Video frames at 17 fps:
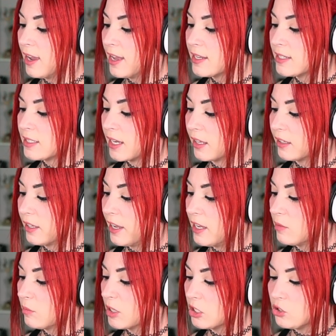"Tell
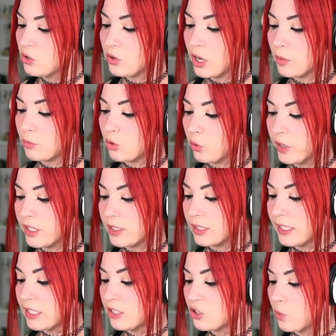Haman to come
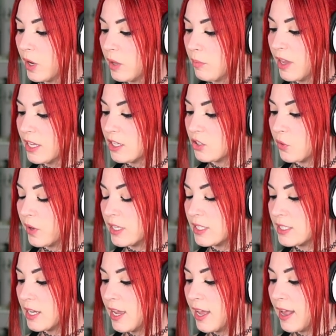quickly to a banquet,